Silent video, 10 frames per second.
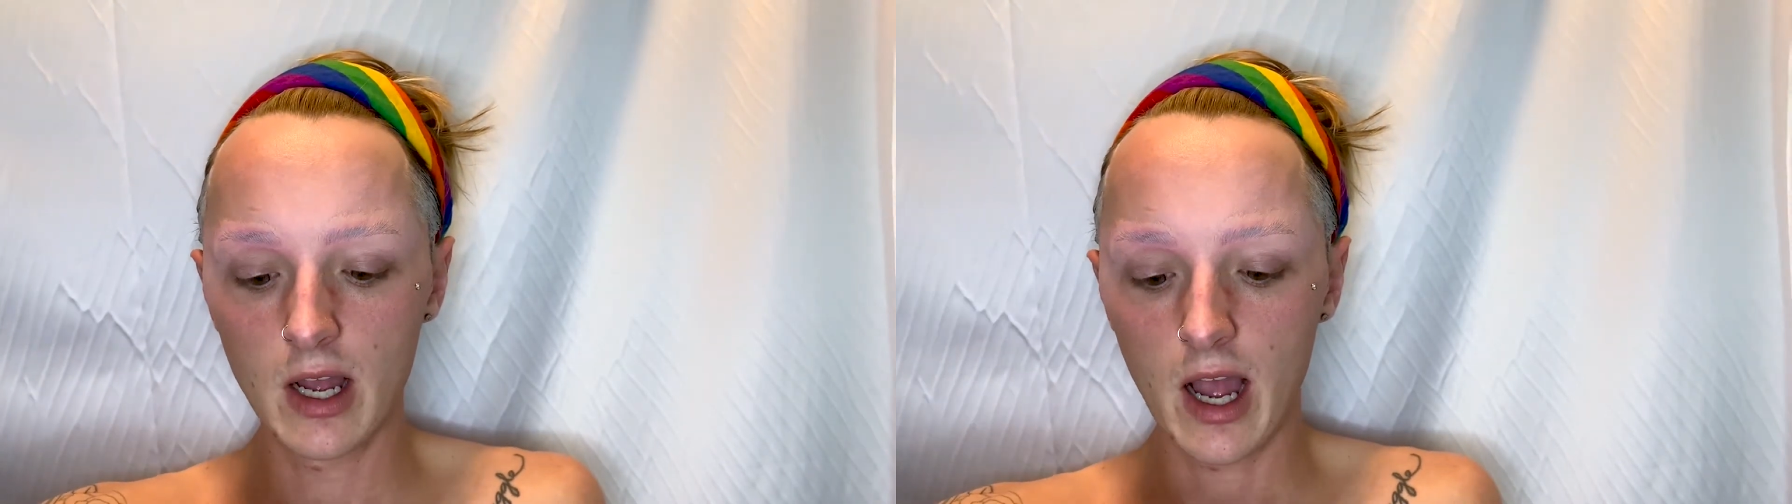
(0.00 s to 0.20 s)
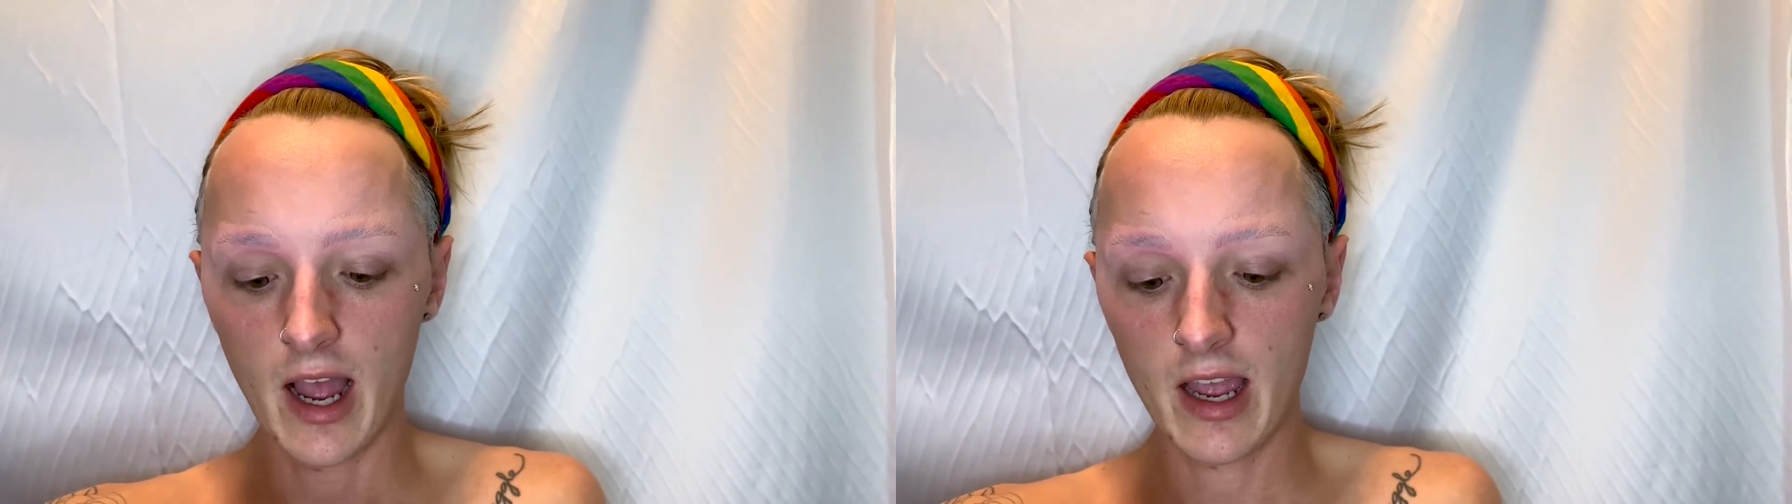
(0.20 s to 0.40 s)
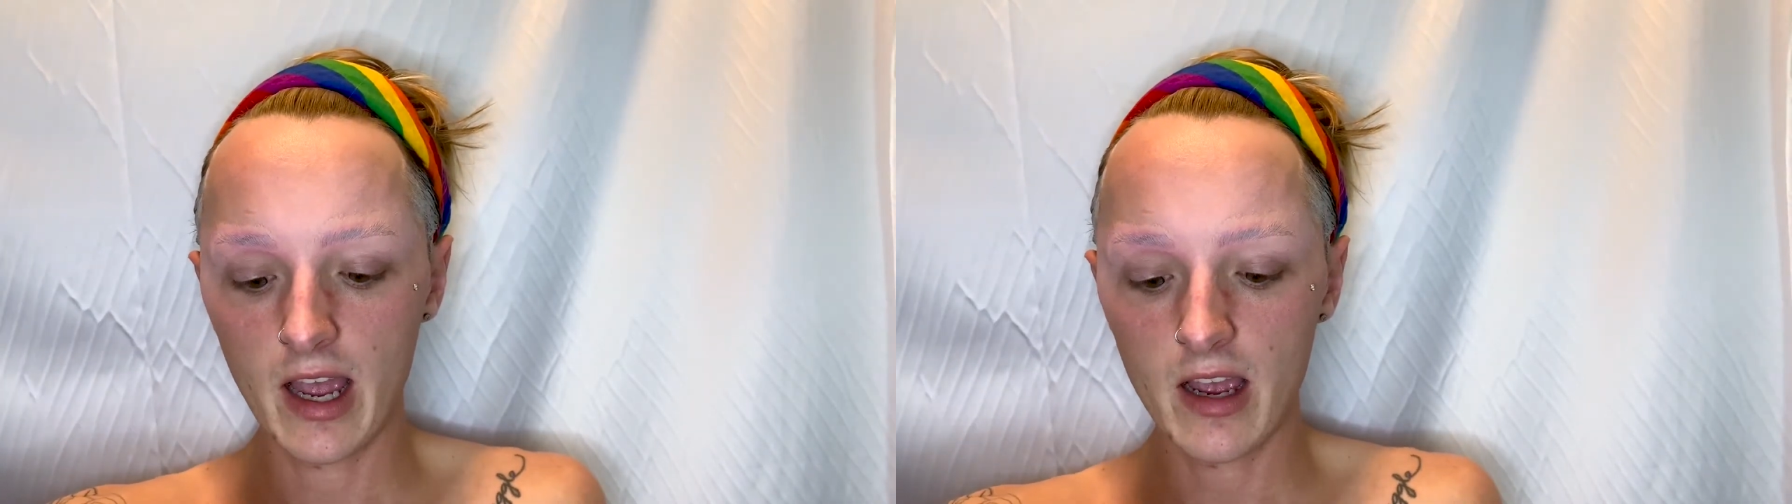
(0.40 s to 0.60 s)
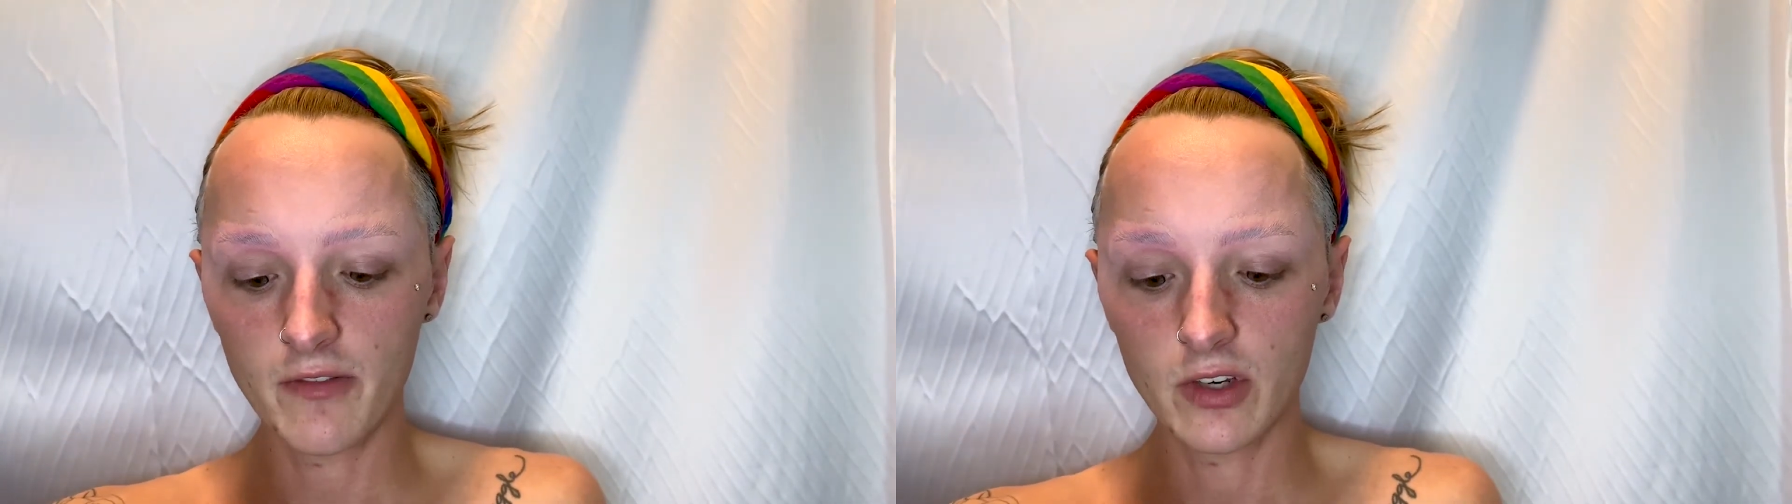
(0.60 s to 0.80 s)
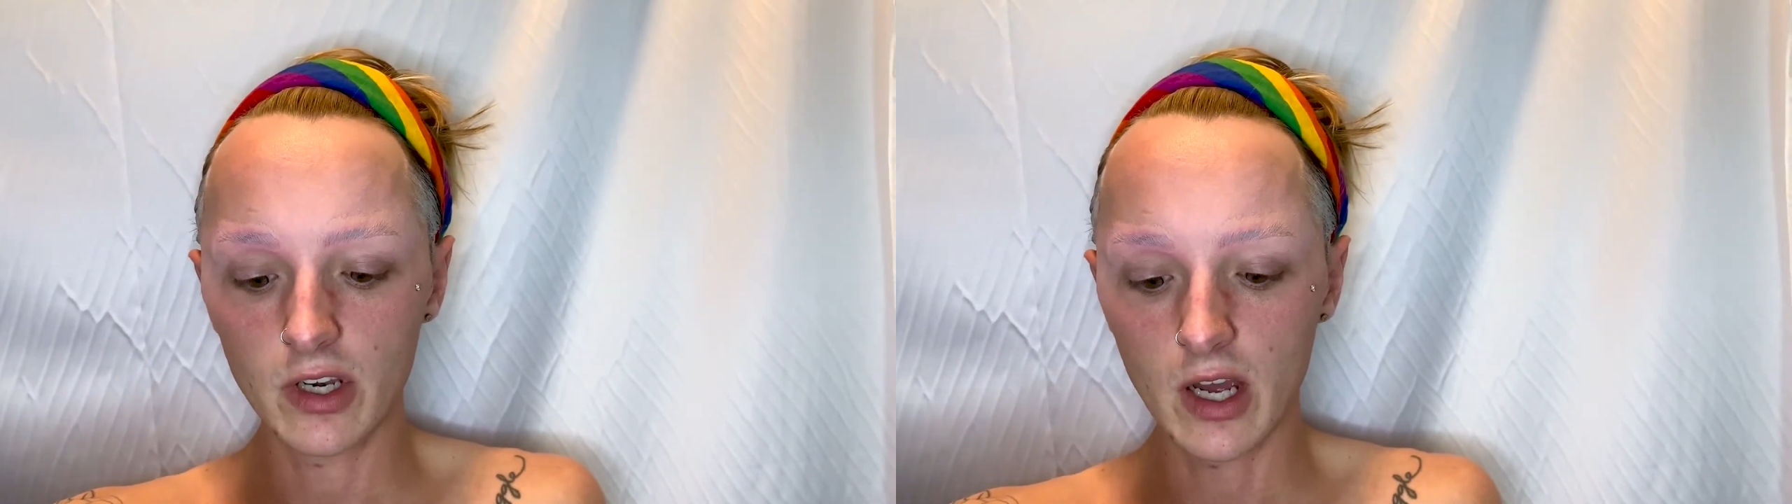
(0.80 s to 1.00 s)
I have
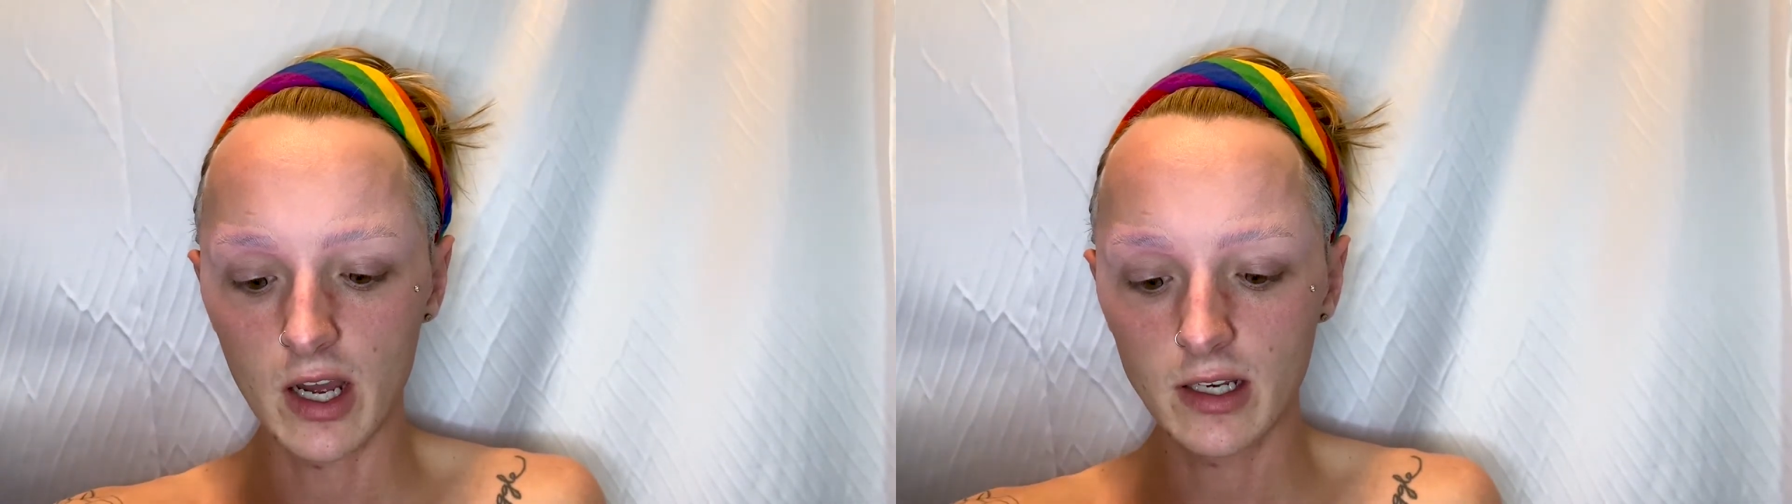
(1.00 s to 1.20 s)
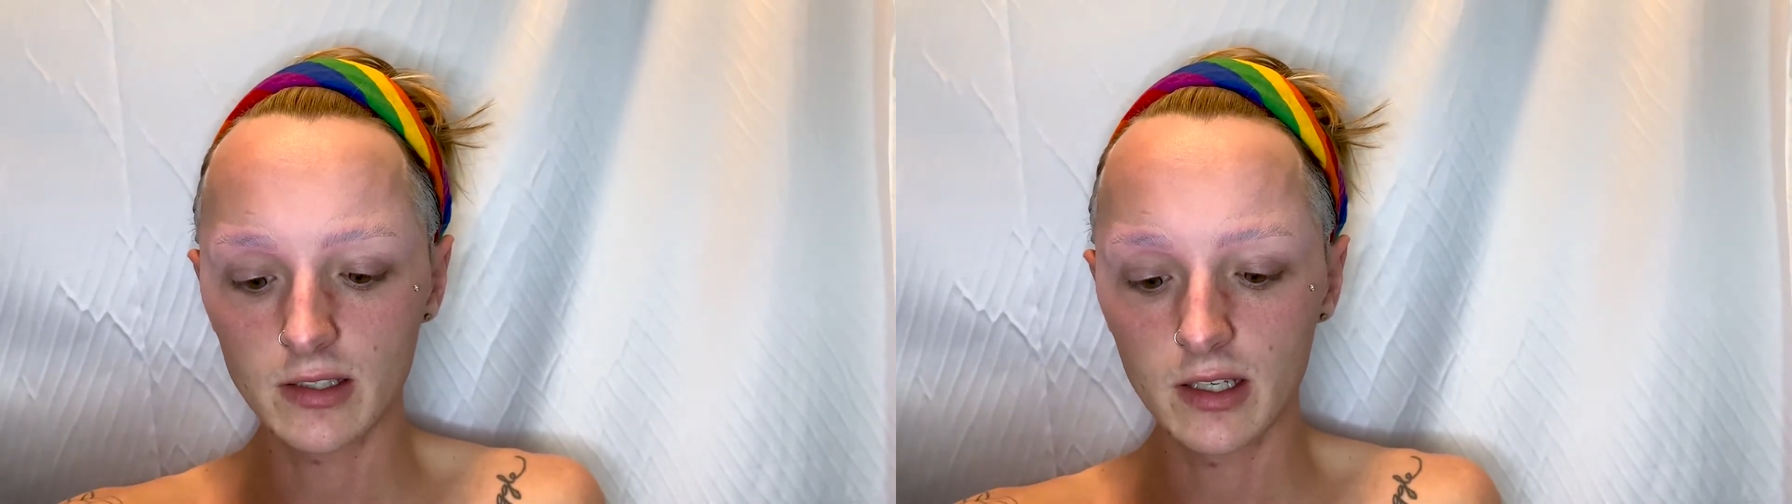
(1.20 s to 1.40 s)
not